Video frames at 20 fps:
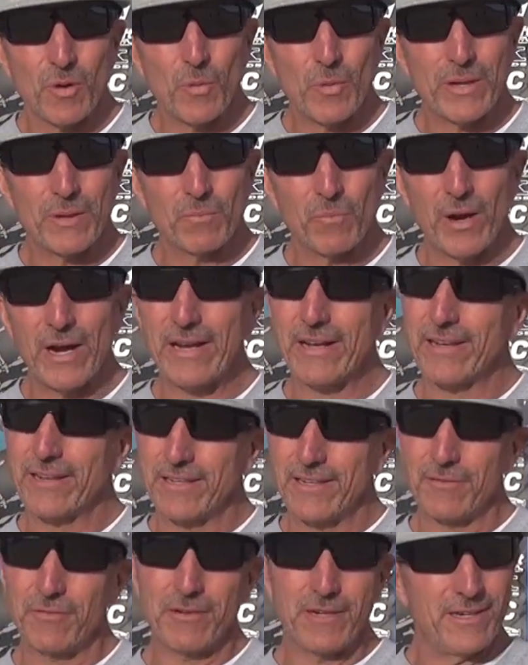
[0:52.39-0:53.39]
we can break.
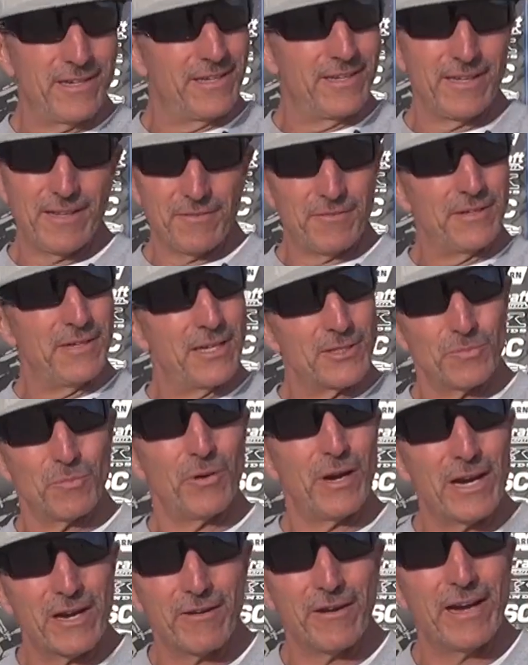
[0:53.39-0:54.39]
And if it doesn't
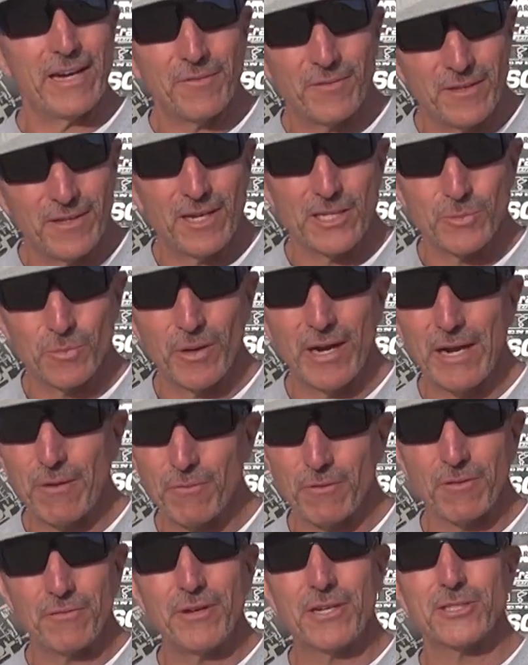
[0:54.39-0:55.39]
break, great. If it does break,
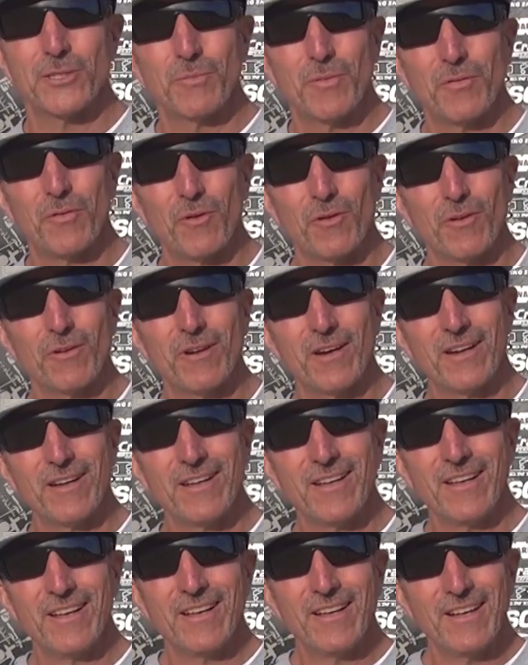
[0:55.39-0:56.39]
we'll fix it before,
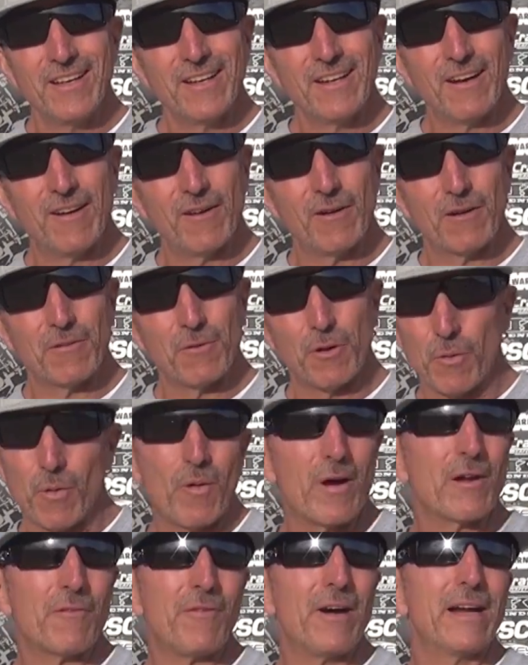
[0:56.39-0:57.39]
we'll
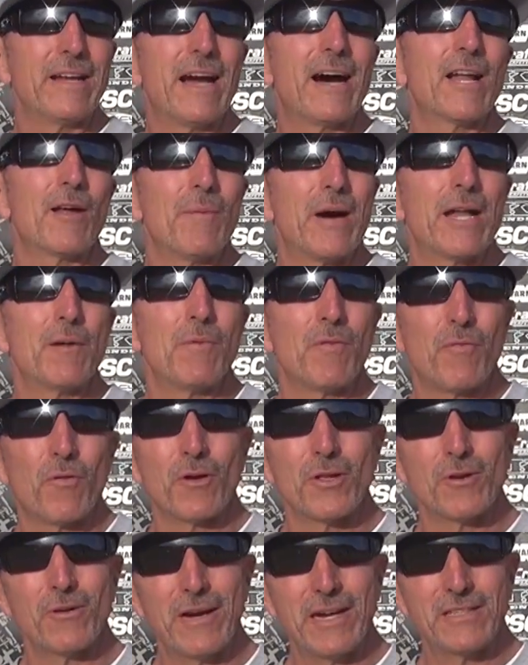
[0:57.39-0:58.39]
want to find out about it
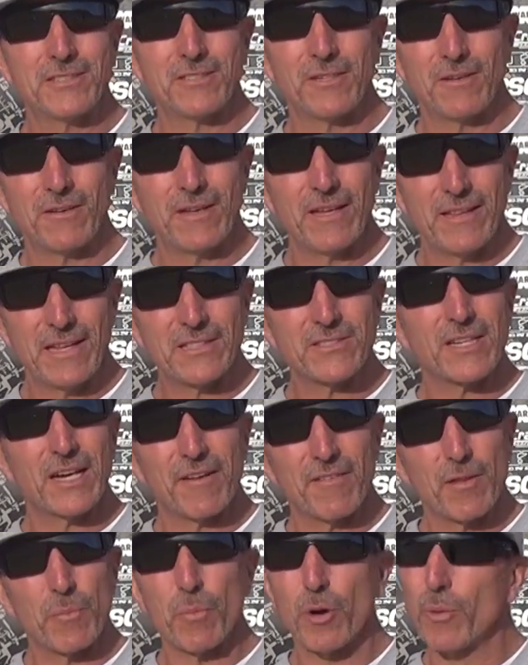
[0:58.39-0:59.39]
before the race. So that's
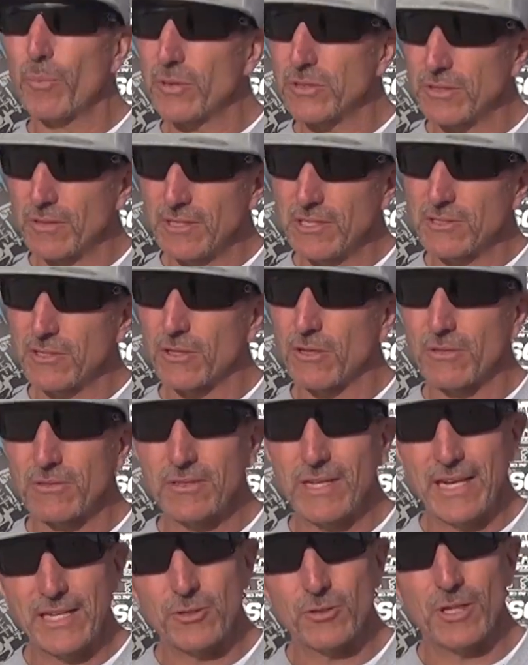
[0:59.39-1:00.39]
kind of the purpose of these little
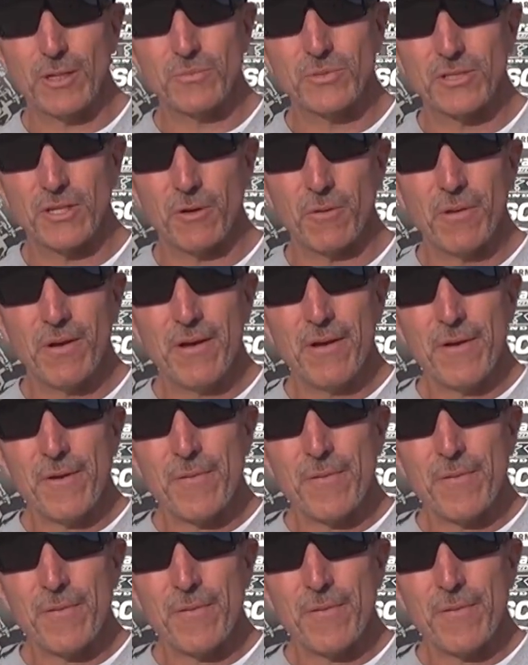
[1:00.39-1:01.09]
day trips. So